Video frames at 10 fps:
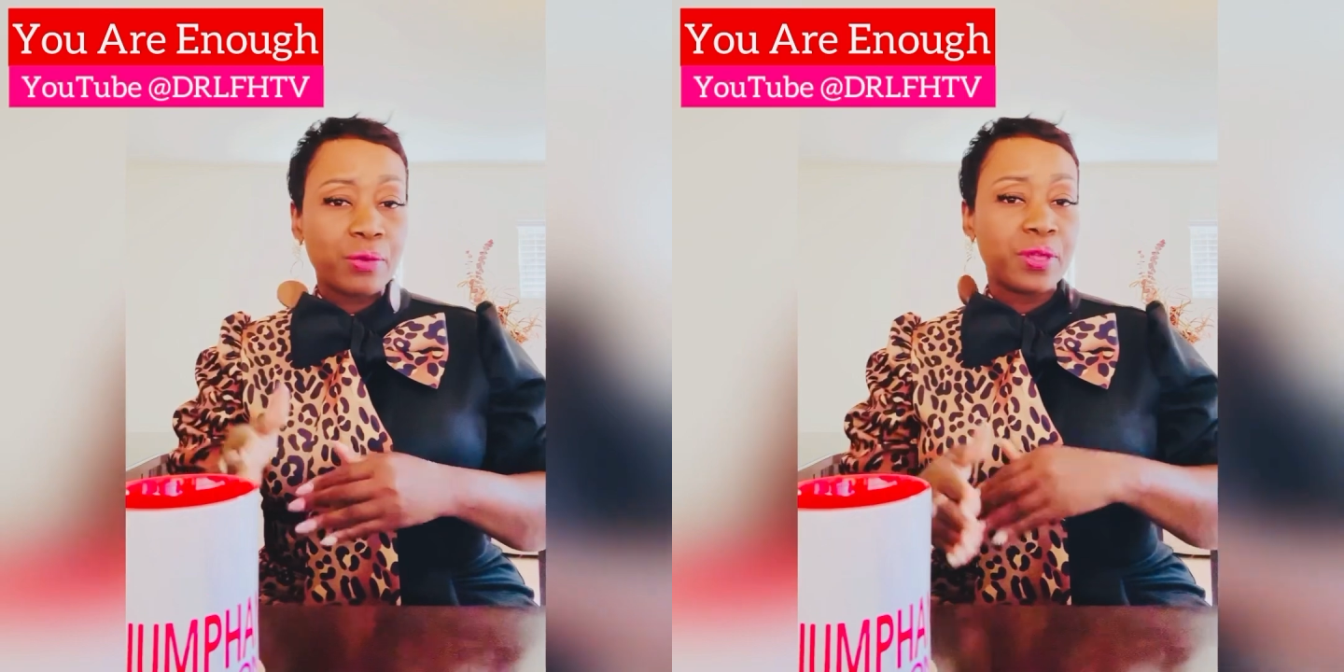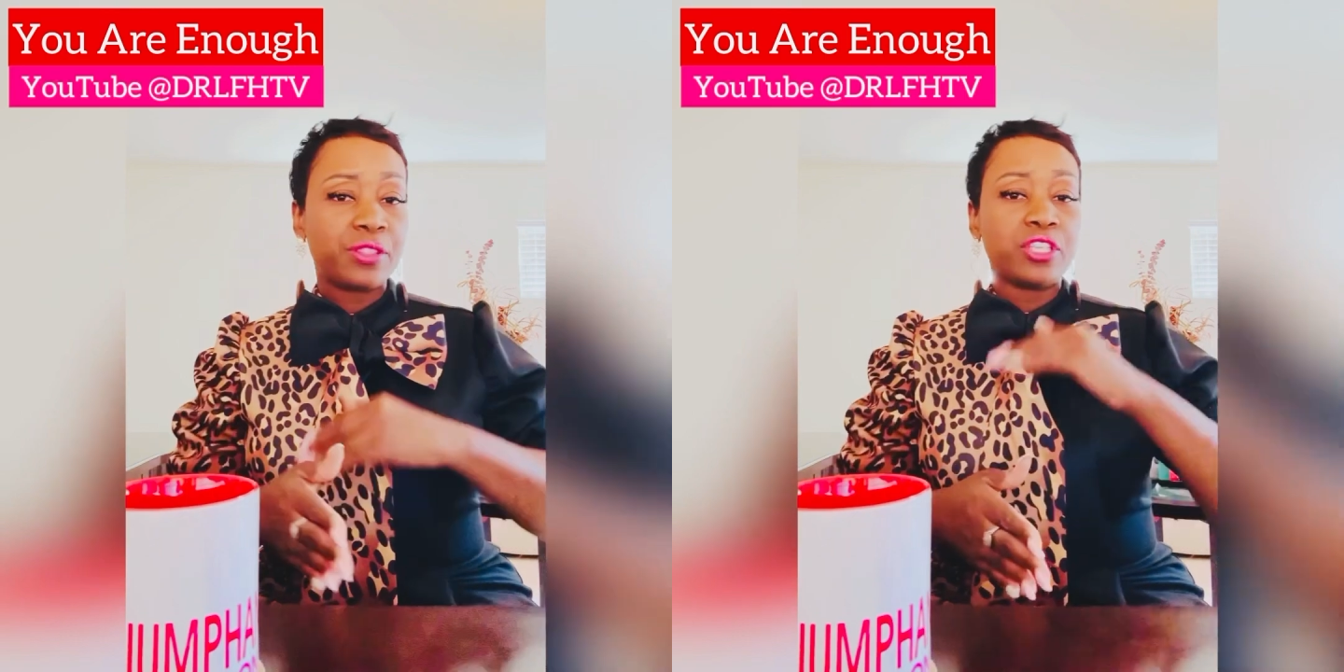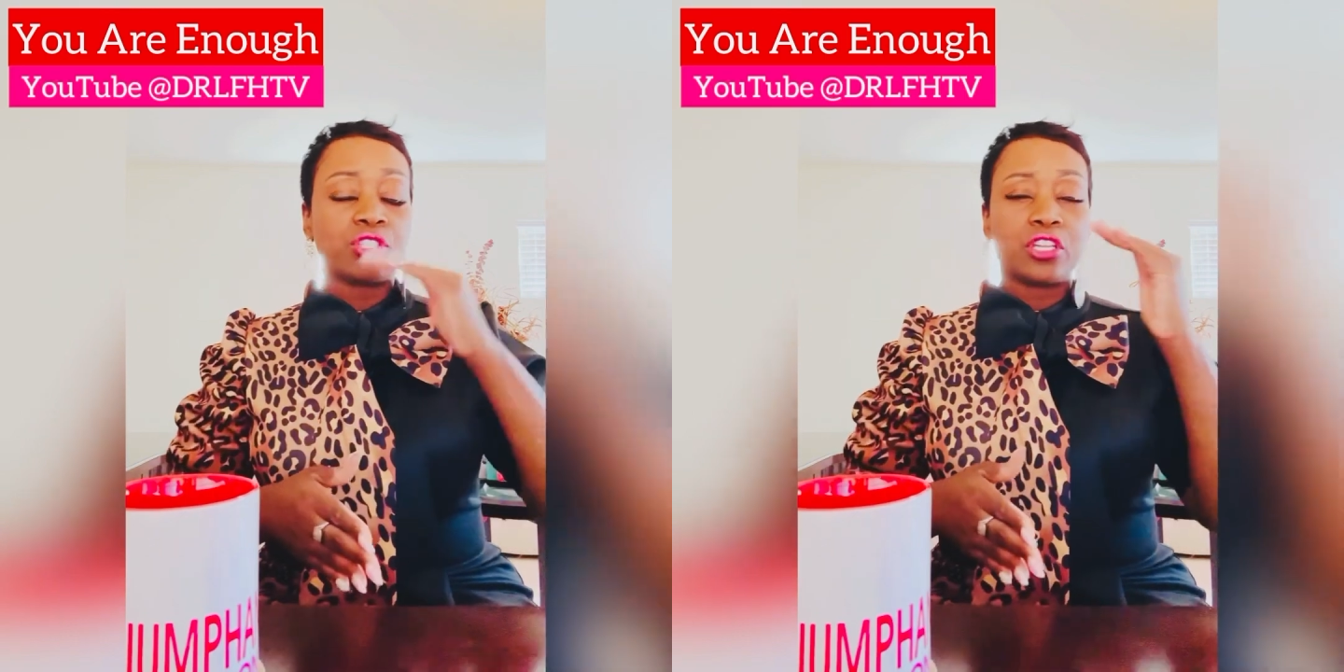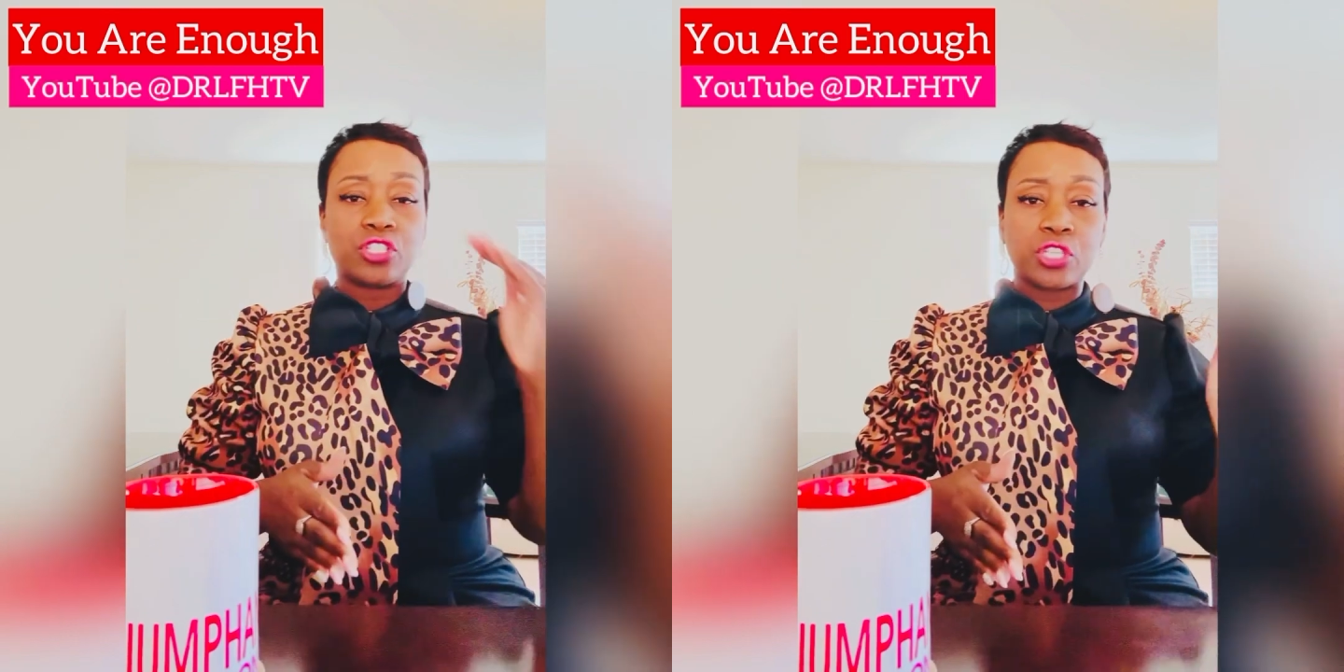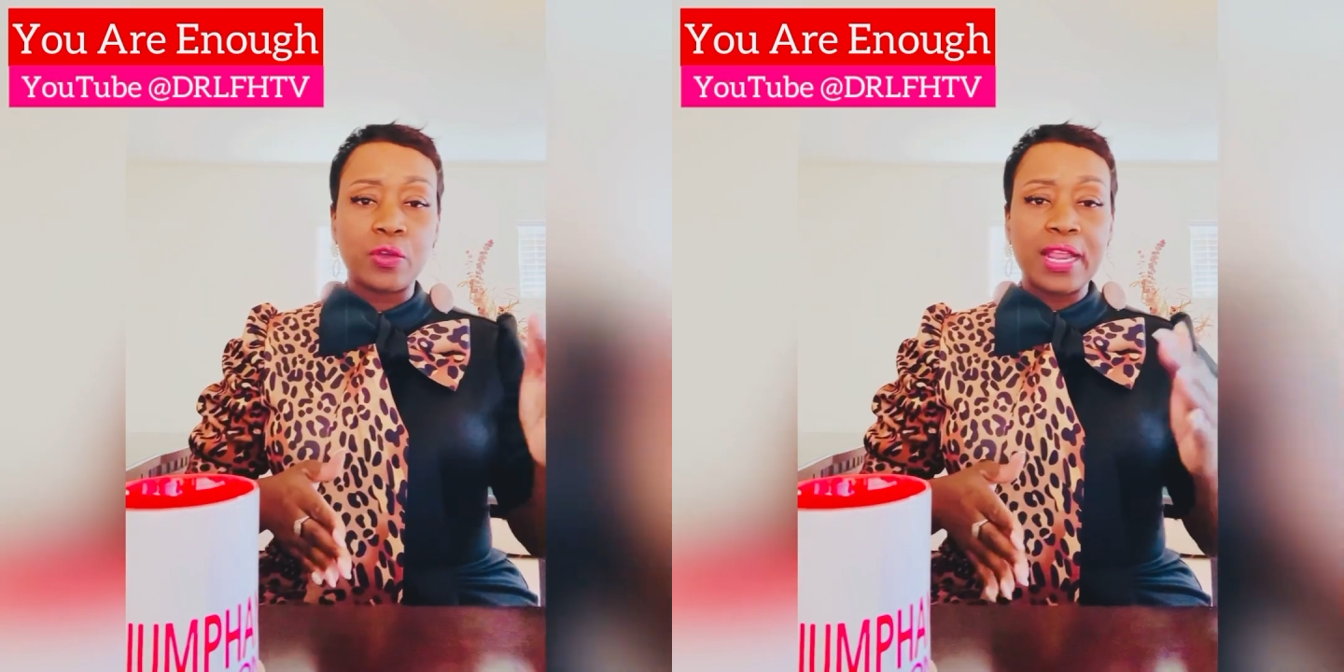with this or
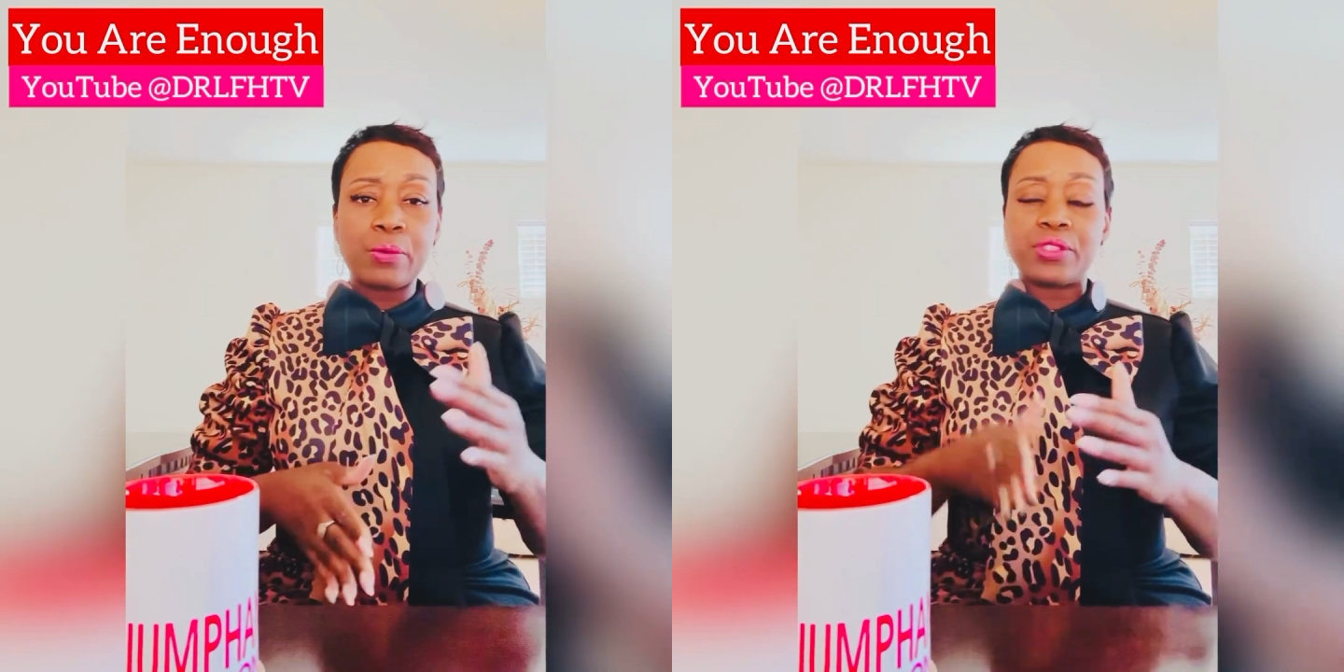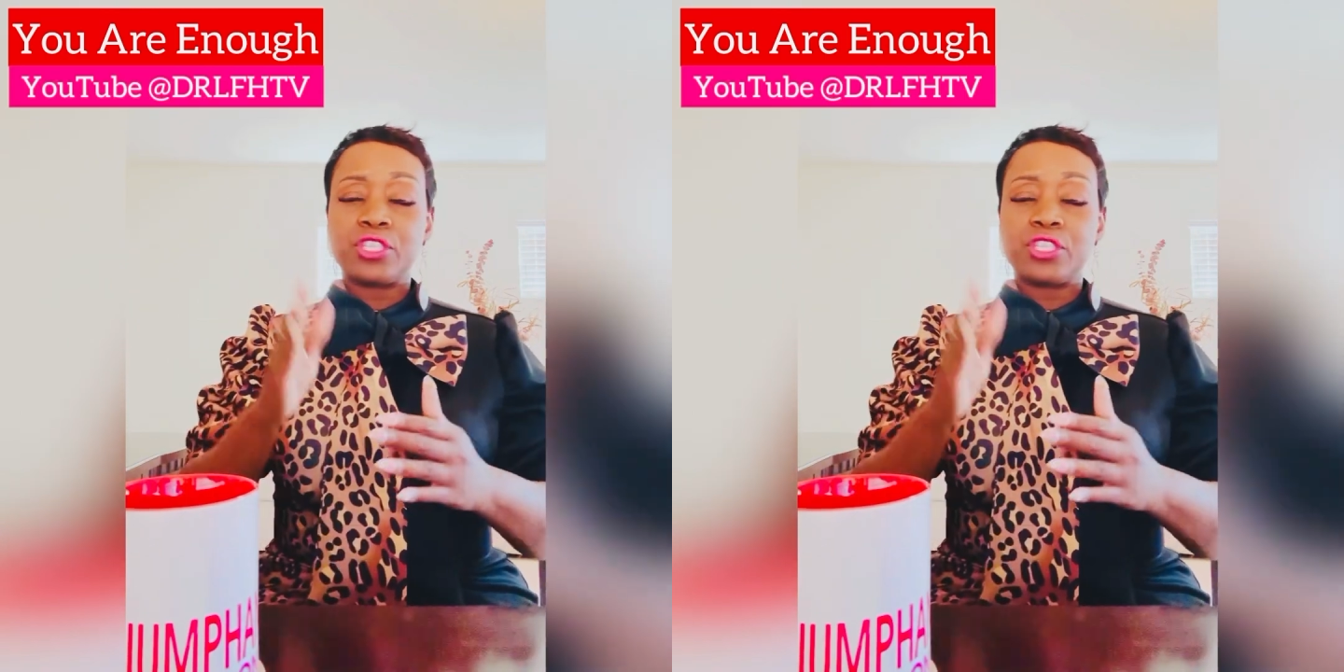slow down with